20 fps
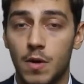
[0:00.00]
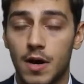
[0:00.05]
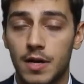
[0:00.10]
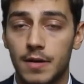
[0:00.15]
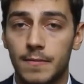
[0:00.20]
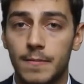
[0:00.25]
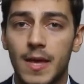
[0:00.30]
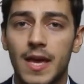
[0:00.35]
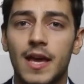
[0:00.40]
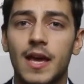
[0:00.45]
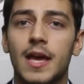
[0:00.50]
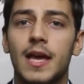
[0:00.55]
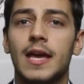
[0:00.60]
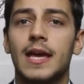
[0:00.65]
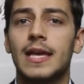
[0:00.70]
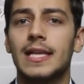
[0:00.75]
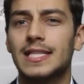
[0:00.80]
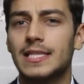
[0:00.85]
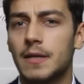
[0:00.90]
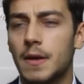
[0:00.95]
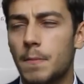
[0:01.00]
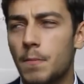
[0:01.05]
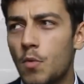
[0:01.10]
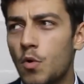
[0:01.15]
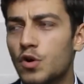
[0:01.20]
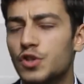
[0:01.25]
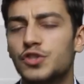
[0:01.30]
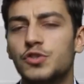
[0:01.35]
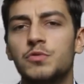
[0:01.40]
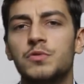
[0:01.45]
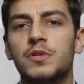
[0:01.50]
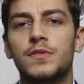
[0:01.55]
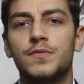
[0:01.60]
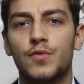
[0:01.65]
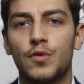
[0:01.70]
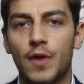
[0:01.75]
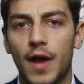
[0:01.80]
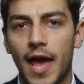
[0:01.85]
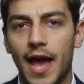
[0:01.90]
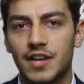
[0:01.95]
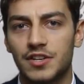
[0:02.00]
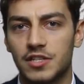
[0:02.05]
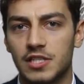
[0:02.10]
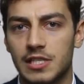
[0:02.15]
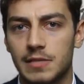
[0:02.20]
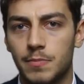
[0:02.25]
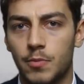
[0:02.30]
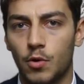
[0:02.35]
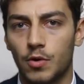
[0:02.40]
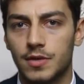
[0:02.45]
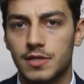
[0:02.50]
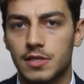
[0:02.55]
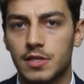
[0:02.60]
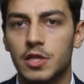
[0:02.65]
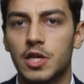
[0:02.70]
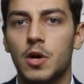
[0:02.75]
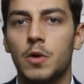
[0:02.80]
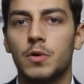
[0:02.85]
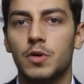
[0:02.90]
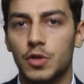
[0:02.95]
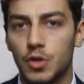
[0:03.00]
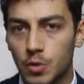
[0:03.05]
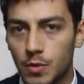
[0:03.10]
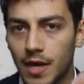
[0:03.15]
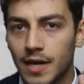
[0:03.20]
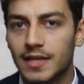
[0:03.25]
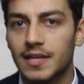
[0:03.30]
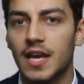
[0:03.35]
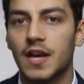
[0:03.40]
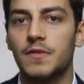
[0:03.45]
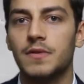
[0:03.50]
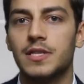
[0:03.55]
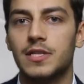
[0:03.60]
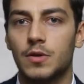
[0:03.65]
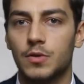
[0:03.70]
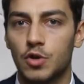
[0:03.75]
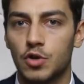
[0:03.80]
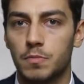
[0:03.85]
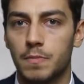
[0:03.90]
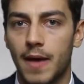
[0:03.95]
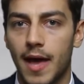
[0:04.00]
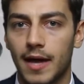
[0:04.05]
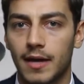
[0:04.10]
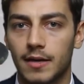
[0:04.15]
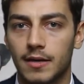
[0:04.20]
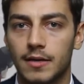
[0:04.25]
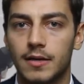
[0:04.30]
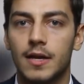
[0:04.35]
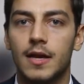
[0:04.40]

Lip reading: one, it's more suited for action sports, you can carry it on your back